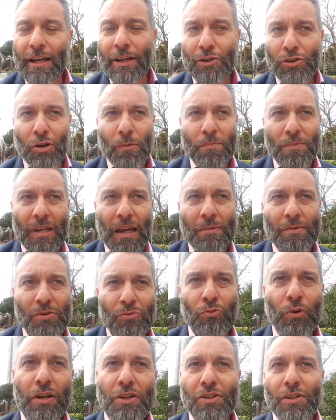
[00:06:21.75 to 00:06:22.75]
Sometimes
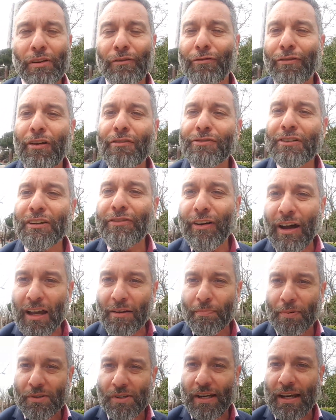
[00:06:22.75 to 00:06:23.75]
reached
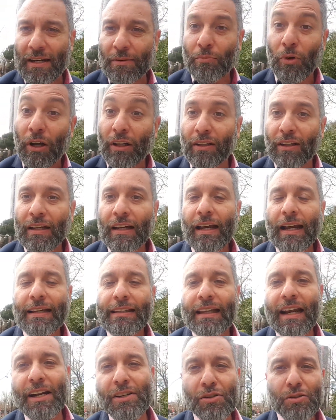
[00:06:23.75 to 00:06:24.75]
55%. Well,
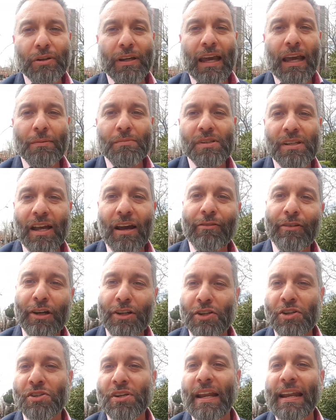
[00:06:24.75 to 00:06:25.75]
in the last two games, the
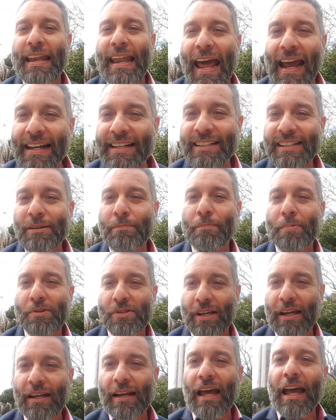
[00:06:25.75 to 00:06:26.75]
average is
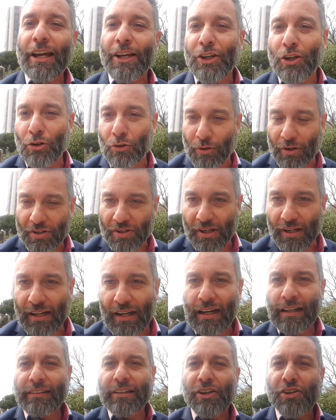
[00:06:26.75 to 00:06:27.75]
90% accuracy.
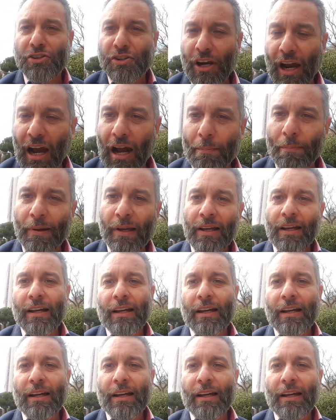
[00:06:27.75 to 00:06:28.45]
They're sharp,